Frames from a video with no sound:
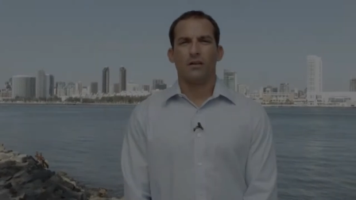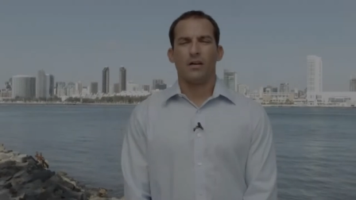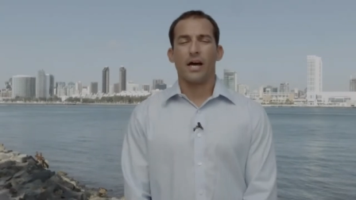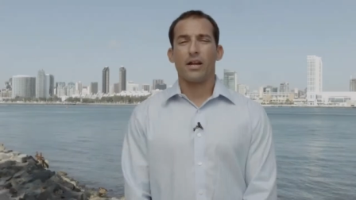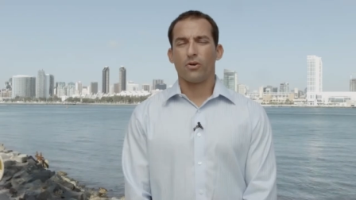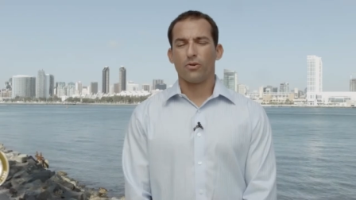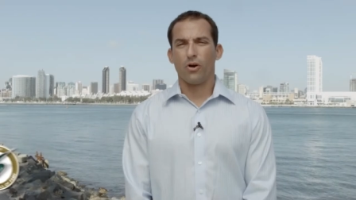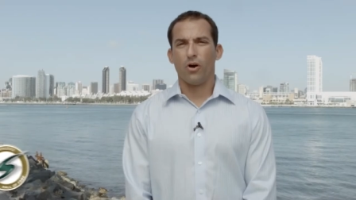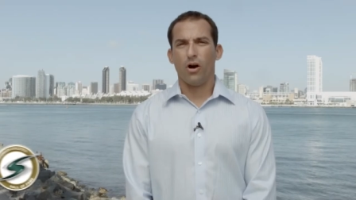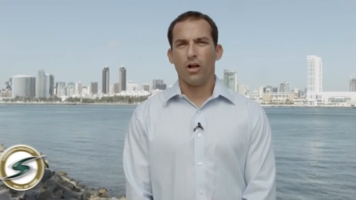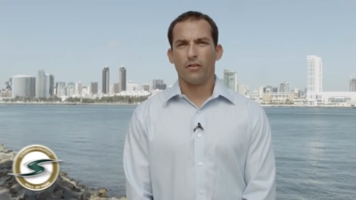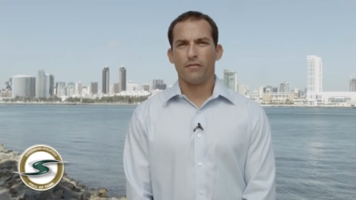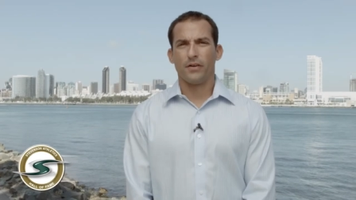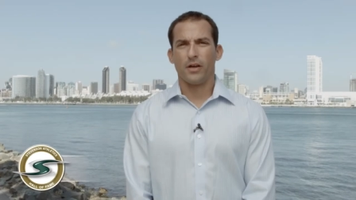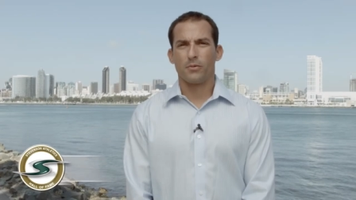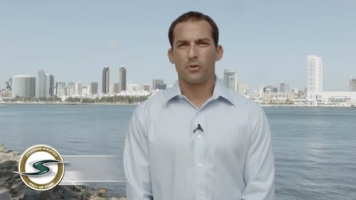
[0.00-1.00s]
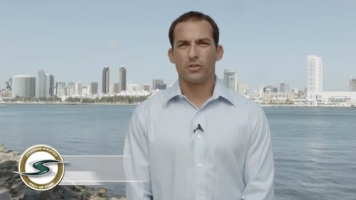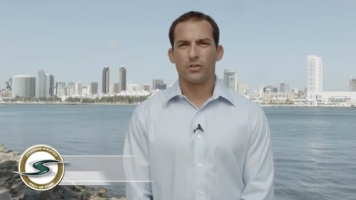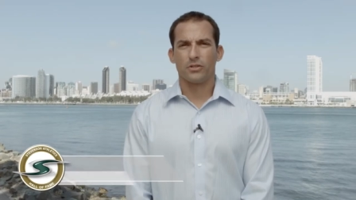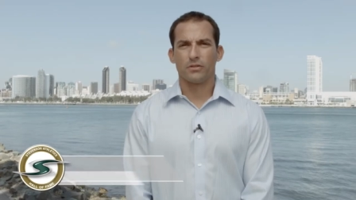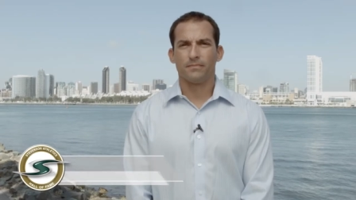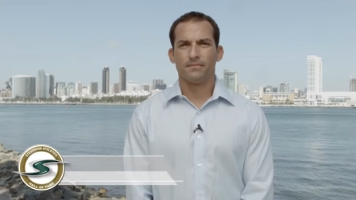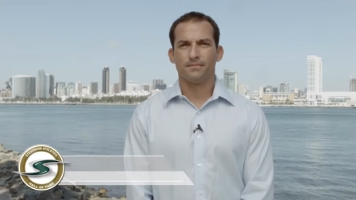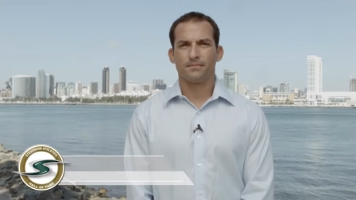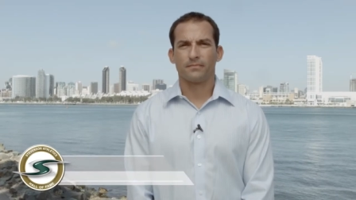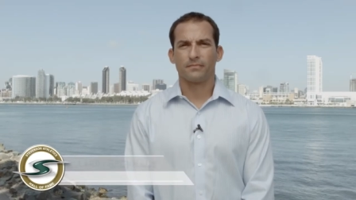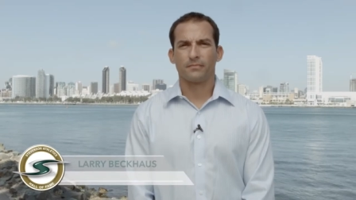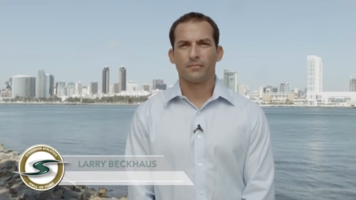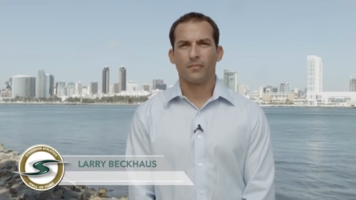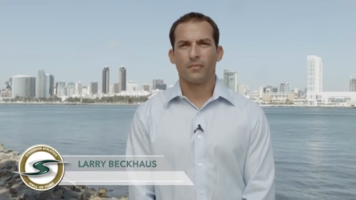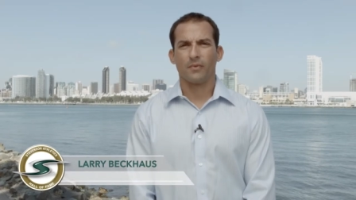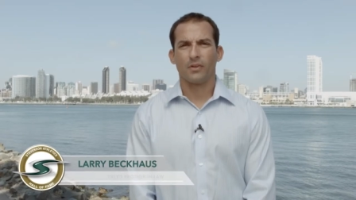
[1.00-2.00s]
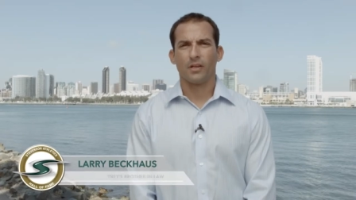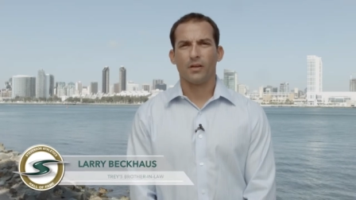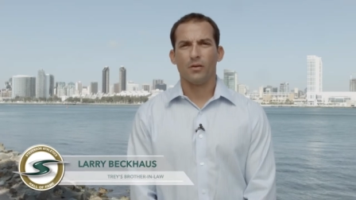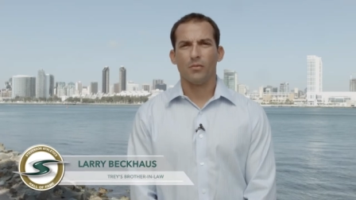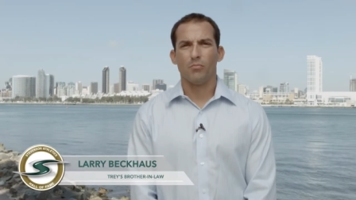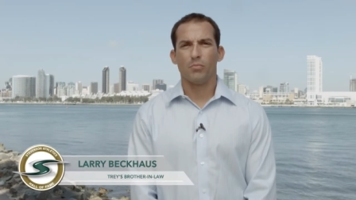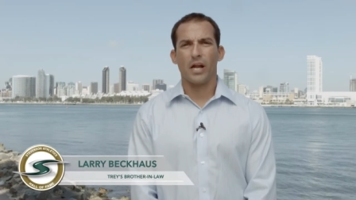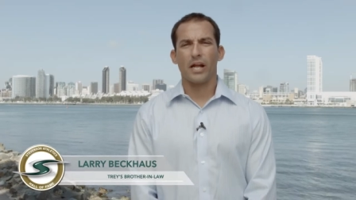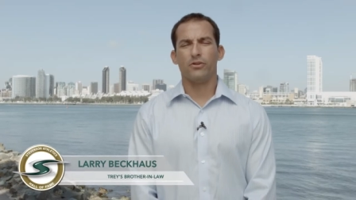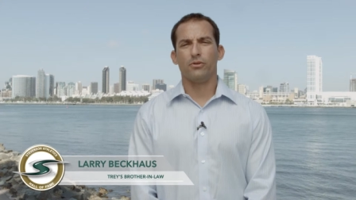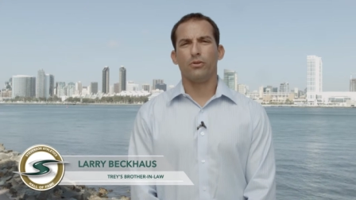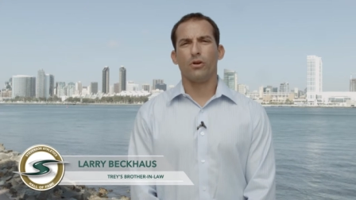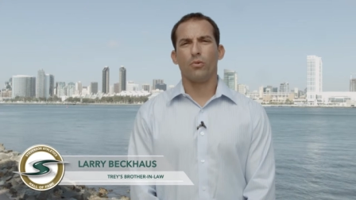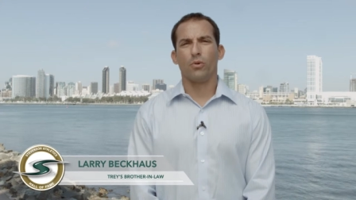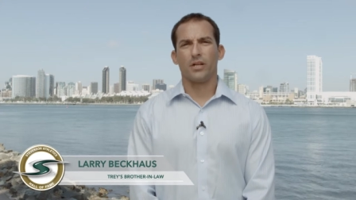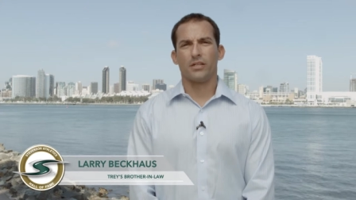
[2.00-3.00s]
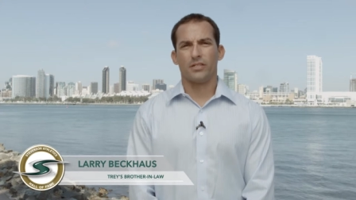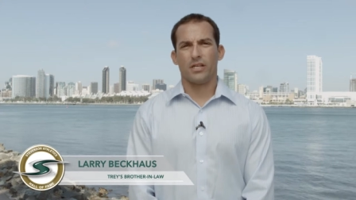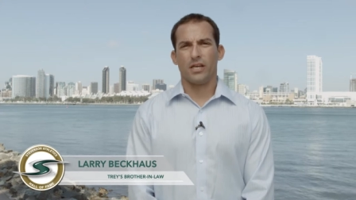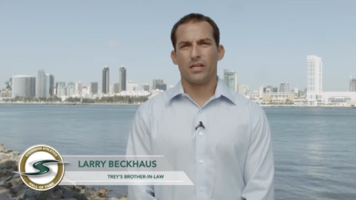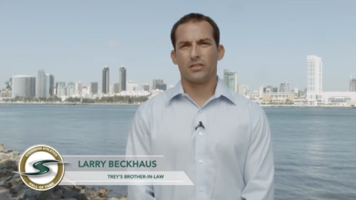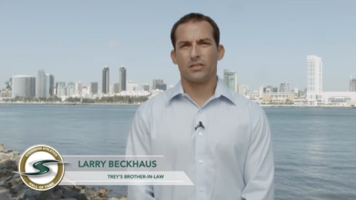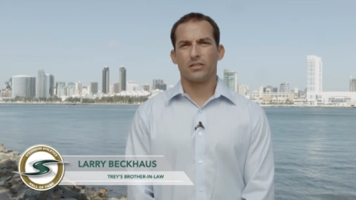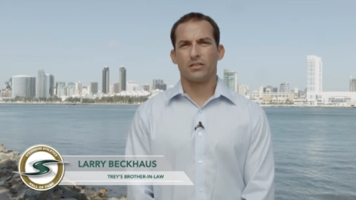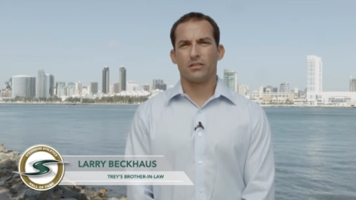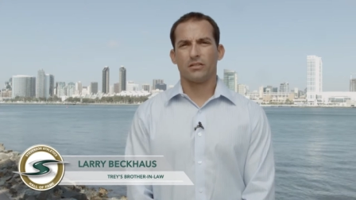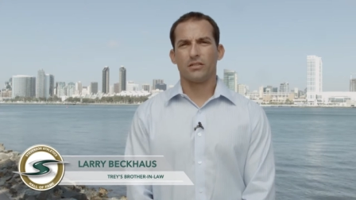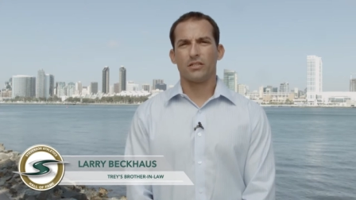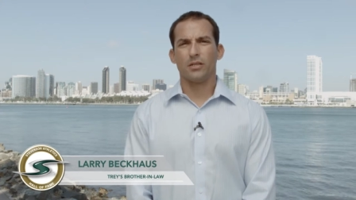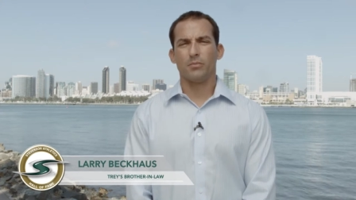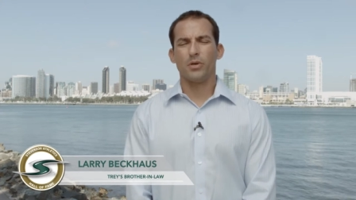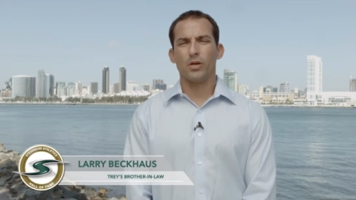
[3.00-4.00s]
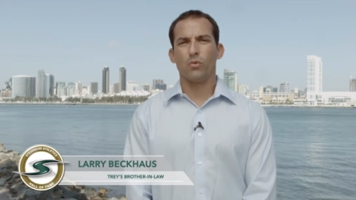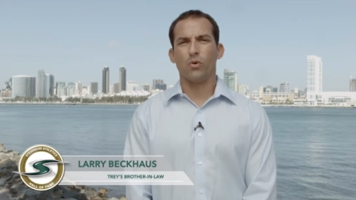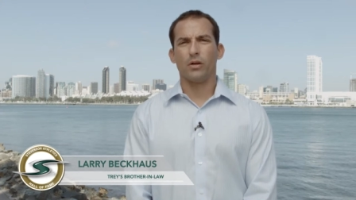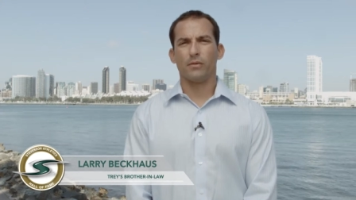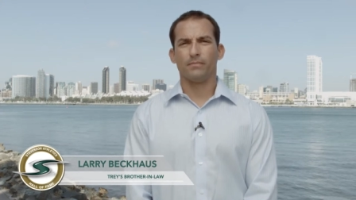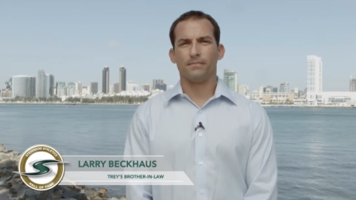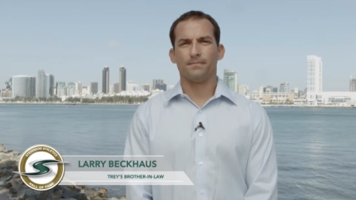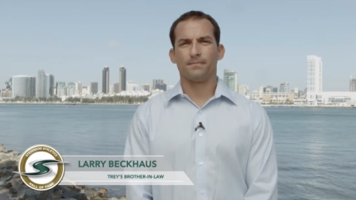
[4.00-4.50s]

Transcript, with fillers: I don't know Hall of Famers, but I do know what it takes to be one.